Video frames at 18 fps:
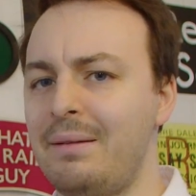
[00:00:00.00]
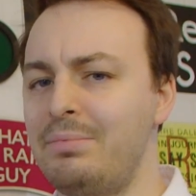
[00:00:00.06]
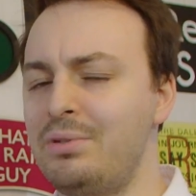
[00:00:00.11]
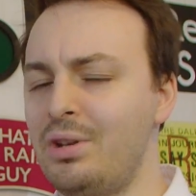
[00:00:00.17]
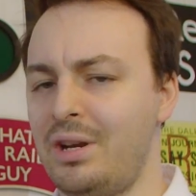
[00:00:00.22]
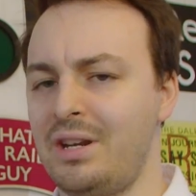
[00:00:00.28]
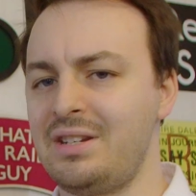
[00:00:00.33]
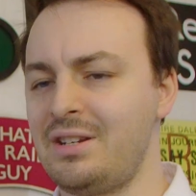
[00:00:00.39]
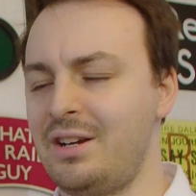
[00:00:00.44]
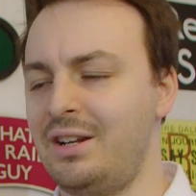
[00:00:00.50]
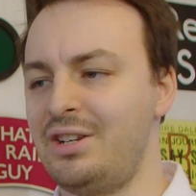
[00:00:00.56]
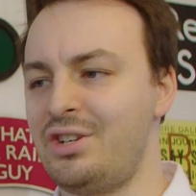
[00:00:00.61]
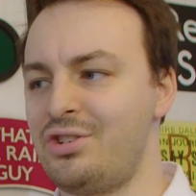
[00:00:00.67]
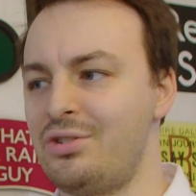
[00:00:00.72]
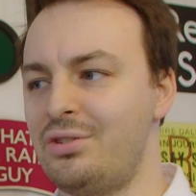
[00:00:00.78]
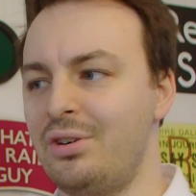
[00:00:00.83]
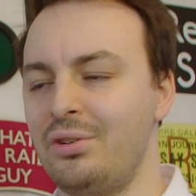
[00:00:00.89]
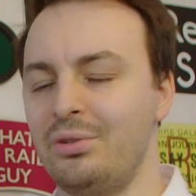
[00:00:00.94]
I'm not entirely
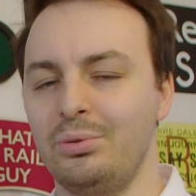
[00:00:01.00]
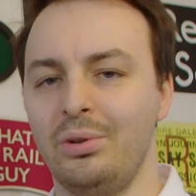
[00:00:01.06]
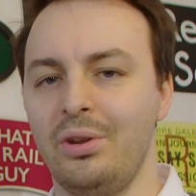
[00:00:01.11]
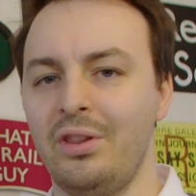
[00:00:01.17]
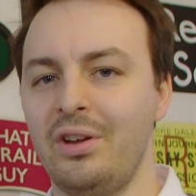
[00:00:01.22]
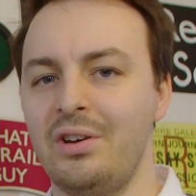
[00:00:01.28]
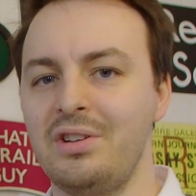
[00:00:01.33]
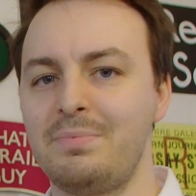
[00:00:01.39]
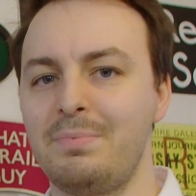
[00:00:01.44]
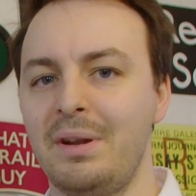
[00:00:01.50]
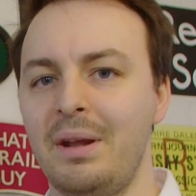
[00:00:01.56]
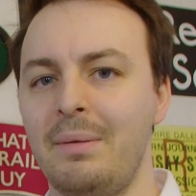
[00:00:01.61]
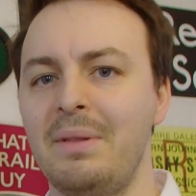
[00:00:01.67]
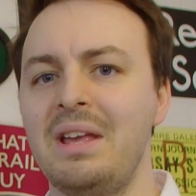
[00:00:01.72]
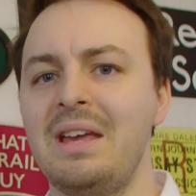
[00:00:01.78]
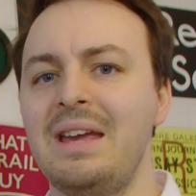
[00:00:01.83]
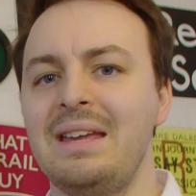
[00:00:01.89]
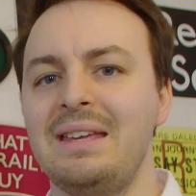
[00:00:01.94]
sure on all of those.
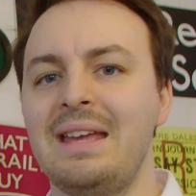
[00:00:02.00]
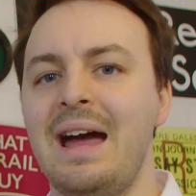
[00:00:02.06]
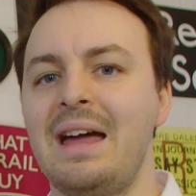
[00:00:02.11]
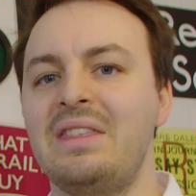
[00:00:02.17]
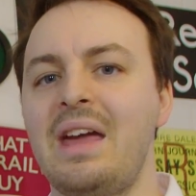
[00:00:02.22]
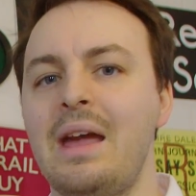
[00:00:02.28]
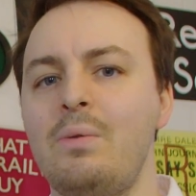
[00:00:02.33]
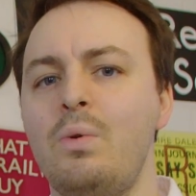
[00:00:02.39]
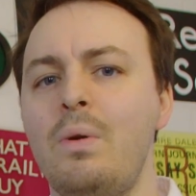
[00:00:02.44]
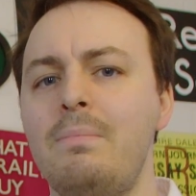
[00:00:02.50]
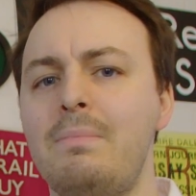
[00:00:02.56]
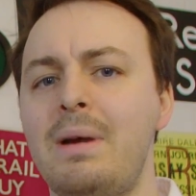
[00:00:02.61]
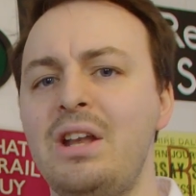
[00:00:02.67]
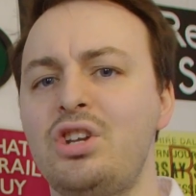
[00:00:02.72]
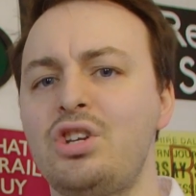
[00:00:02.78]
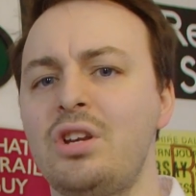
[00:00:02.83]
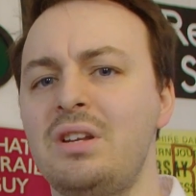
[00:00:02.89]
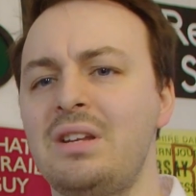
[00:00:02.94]
But they were
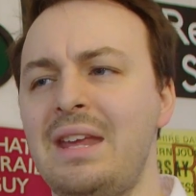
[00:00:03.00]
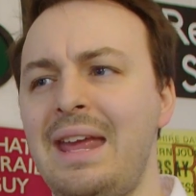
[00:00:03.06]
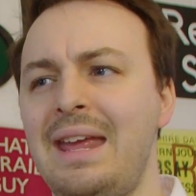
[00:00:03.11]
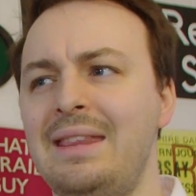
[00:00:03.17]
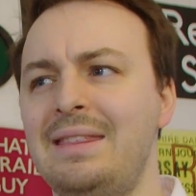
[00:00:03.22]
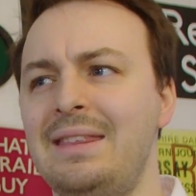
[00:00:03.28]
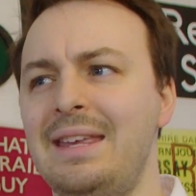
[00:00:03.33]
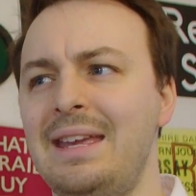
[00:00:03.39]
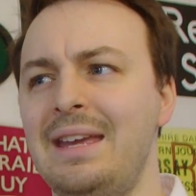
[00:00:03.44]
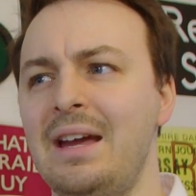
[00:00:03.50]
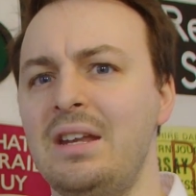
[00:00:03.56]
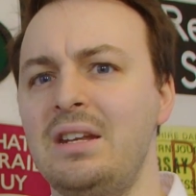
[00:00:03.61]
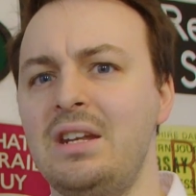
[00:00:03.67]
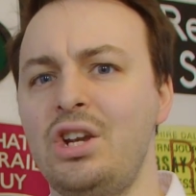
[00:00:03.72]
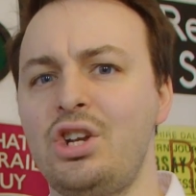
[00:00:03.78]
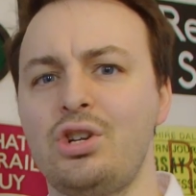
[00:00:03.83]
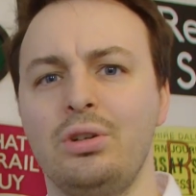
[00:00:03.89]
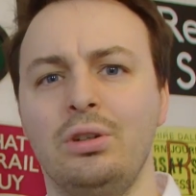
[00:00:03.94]
mentioned in the
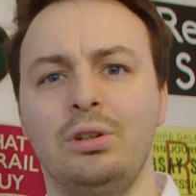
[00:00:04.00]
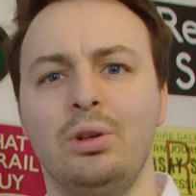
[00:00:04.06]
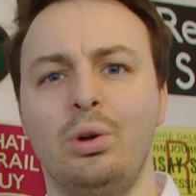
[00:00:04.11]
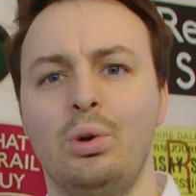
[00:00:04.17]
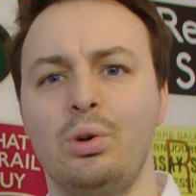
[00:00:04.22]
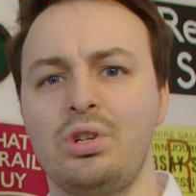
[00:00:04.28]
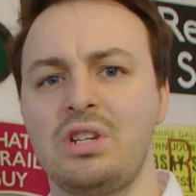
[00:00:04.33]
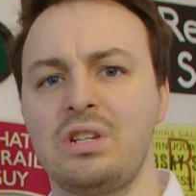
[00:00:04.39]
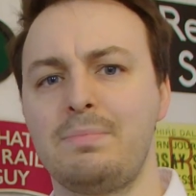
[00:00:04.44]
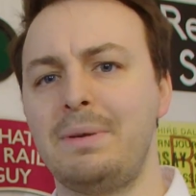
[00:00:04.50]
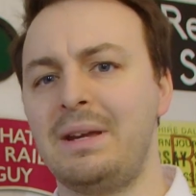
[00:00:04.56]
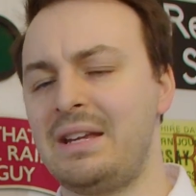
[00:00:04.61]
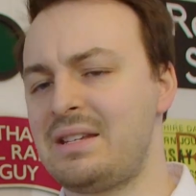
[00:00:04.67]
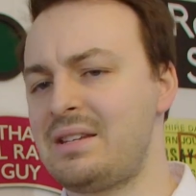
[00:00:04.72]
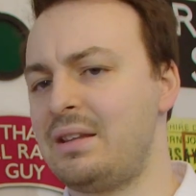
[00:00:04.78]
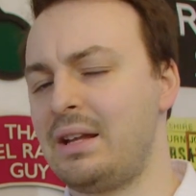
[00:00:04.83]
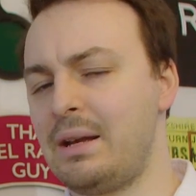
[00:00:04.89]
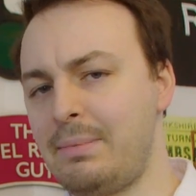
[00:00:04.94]
initial launch as
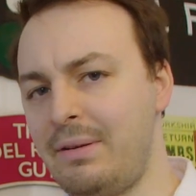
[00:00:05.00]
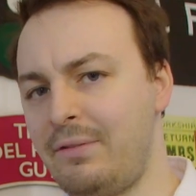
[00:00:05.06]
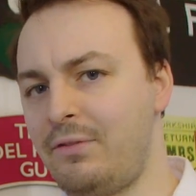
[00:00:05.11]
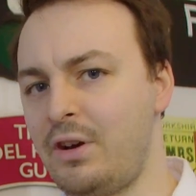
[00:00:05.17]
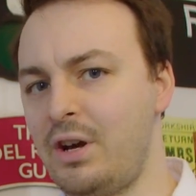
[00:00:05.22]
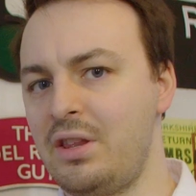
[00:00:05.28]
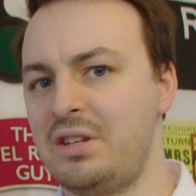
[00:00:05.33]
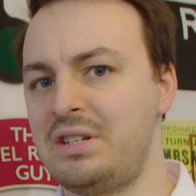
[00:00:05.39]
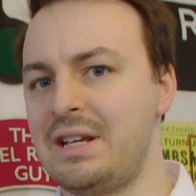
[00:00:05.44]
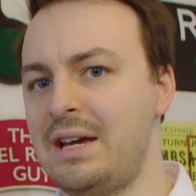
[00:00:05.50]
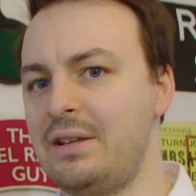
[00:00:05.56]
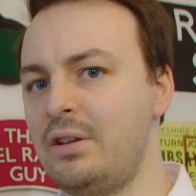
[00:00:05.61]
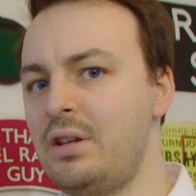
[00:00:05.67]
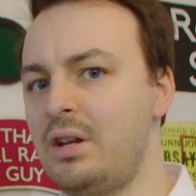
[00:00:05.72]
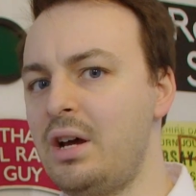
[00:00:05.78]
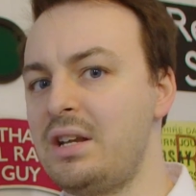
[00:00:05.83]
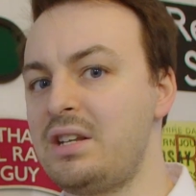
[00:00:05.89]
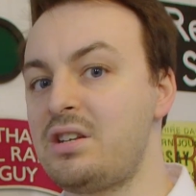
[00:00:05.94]
being something a bit further down
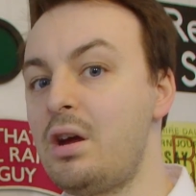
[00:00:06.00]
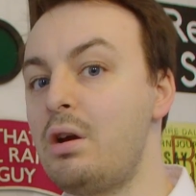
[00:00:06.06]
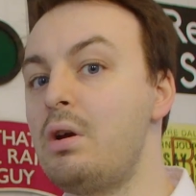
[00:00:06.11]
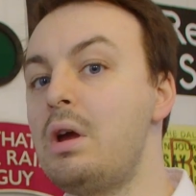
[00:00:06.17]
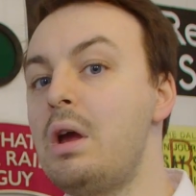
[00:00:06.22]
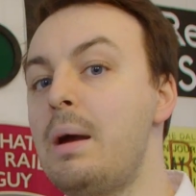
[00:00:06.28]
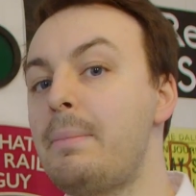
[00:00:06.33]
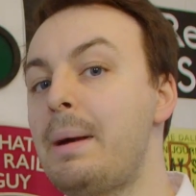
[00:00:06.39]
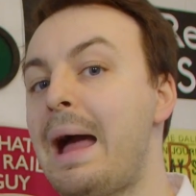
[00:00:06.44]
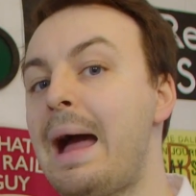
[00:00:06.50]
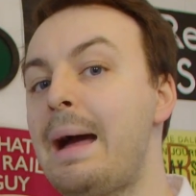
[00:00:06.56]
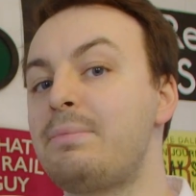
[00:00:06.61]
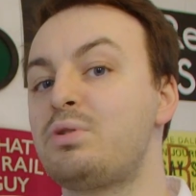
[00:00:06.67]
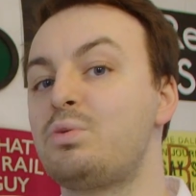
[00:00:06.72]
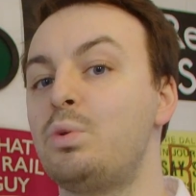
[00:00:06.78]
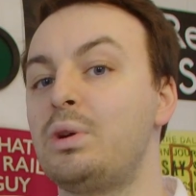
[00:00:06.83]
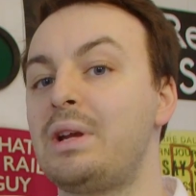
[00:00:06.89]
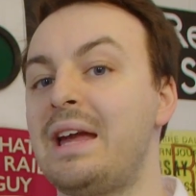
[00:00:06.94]
the line. So
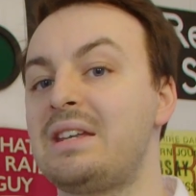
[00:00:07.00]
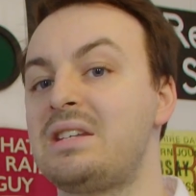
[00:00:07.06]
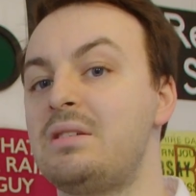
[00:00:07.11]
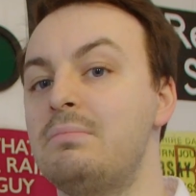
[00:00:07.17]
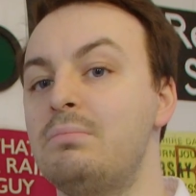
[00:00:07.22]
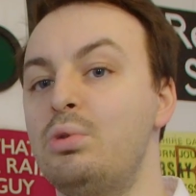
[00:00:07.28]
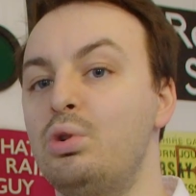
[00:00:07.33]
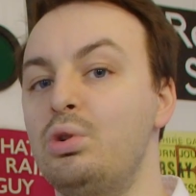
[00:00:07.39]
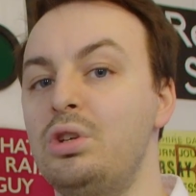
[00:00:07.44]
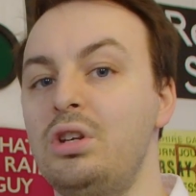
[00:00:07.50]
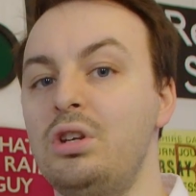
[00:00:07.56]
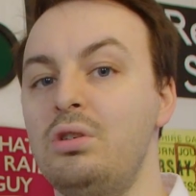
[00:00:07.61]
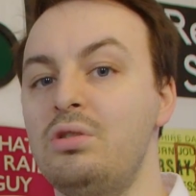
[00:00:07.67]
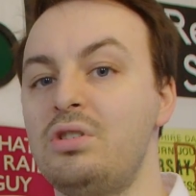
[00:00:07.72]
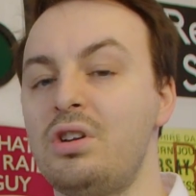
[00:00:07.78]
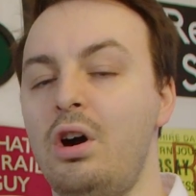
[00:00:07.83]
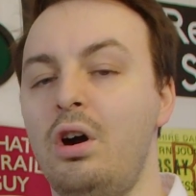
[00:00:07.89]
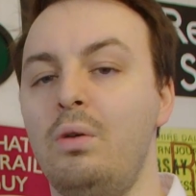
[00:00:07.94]
perhaps we'll get some more
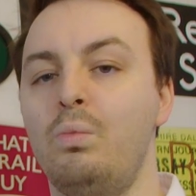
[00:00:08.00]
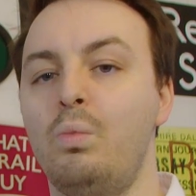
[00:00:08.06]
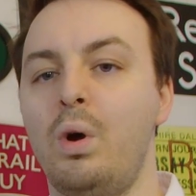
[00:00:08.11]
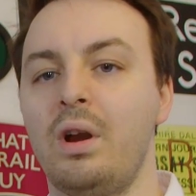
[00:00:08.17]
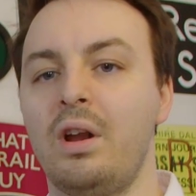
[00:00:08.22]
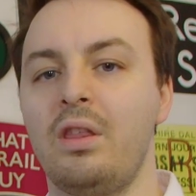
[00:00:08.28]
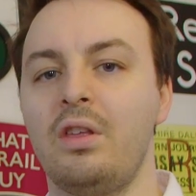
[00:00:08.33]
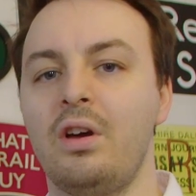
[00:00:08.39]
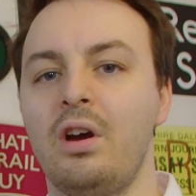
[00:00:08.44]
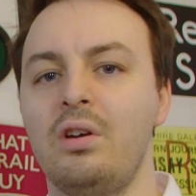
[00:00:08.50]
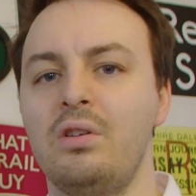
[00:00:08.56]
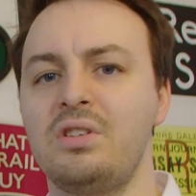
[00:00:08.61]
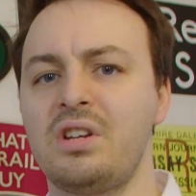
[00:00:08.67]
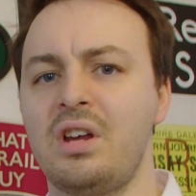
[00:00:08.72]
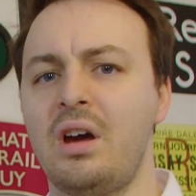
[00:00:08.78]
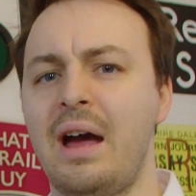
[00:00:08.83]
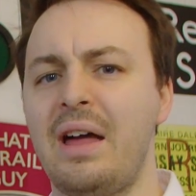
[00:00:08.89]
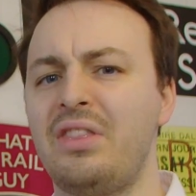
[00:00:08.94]
news on one of
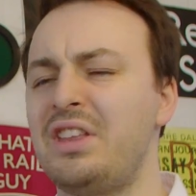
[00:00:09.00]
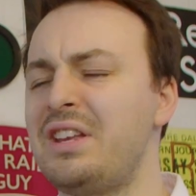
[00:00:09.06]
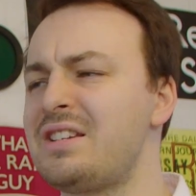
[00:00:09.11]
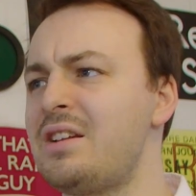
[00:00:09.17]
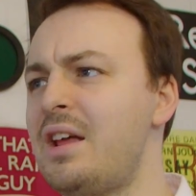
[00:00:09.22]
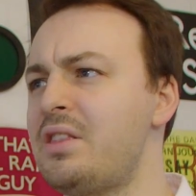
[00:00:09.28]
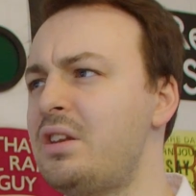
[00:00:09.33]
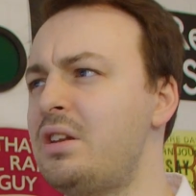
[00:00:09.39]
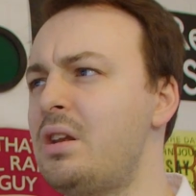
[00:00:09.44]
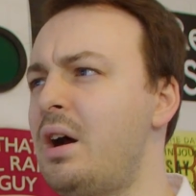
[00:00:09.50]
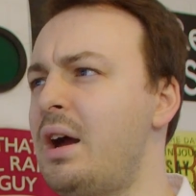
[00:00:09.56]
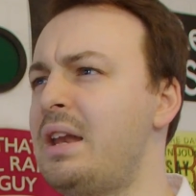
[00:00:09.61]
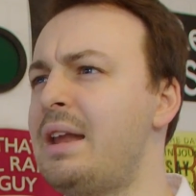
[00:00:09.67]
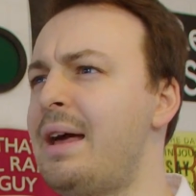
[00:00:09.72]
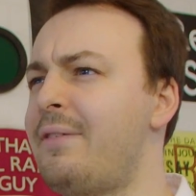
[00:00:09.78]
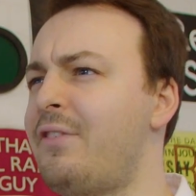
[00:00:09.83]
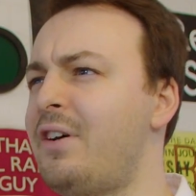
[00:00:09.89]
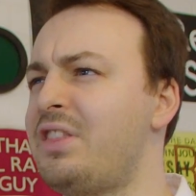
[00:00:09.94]
those. And things like the
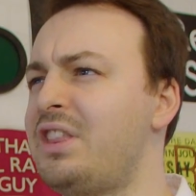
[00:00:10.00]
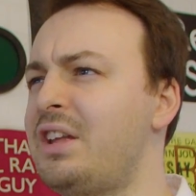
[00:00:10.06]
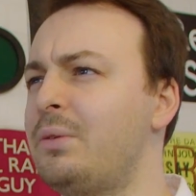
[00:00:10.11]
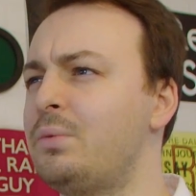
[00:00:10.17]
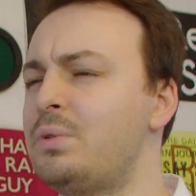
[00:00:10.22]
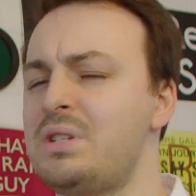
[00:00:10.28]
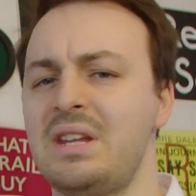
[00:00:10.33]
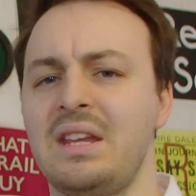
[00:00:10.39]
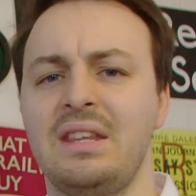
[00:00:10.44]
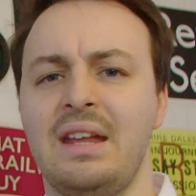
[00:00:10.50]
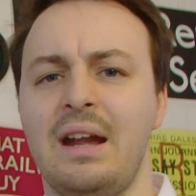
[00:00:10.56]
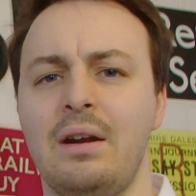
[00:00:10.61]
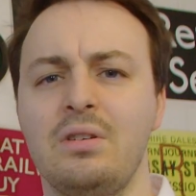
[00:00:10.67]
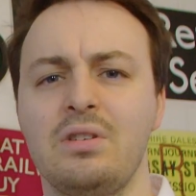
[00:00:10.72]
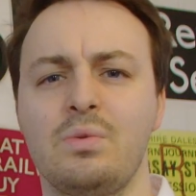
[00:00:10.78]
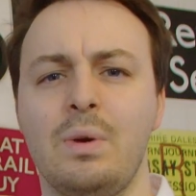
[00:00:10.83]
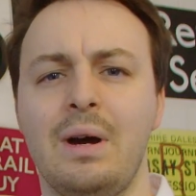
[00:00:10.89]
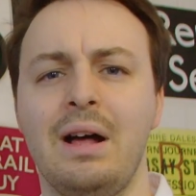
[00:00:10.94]
9F, I think, was in
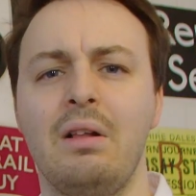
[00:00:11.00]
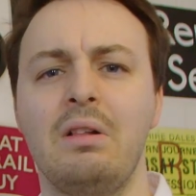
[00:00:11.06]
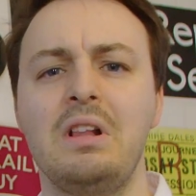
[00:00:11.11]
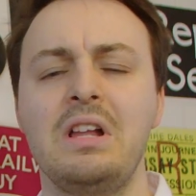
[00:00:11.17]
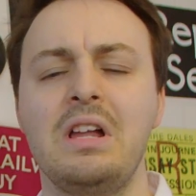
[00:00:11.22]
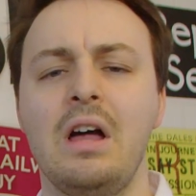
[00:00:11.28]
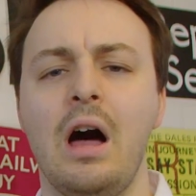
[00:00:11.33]
there as well.